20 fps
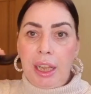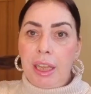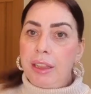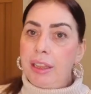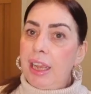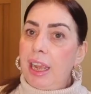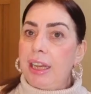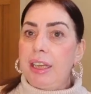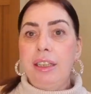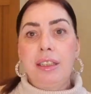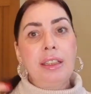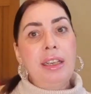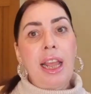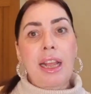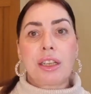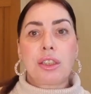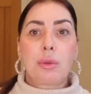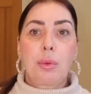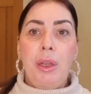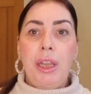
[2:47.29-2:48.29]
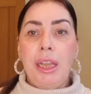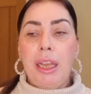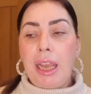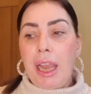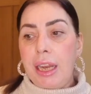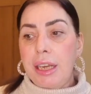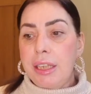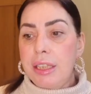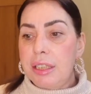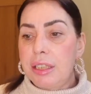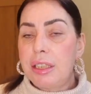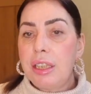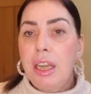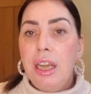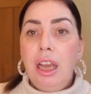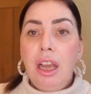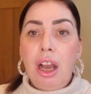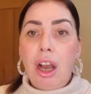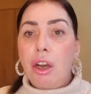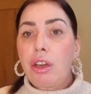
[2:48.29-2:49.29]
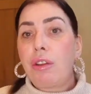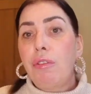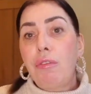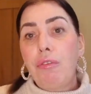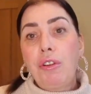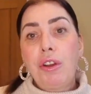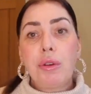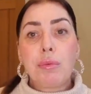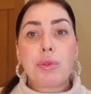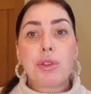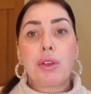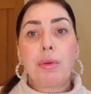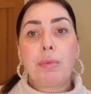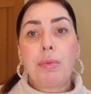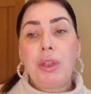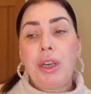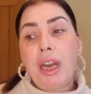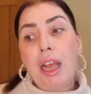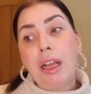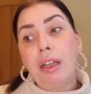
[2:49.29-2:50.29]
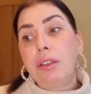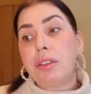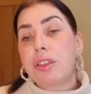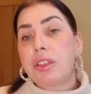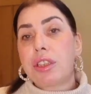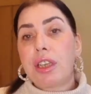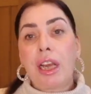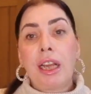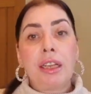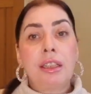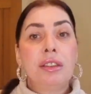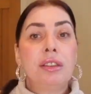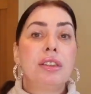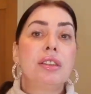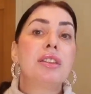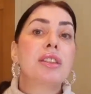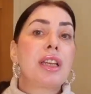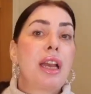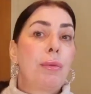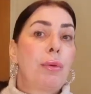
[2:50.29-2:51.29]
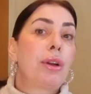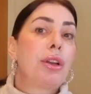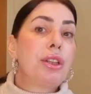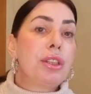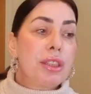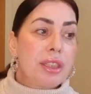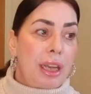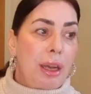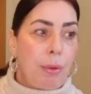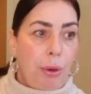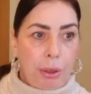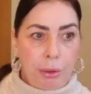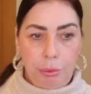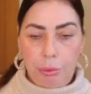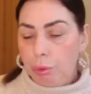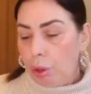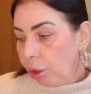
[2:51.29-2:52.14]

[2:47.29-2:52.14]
and then next weekend I can film something else, and so on and so on.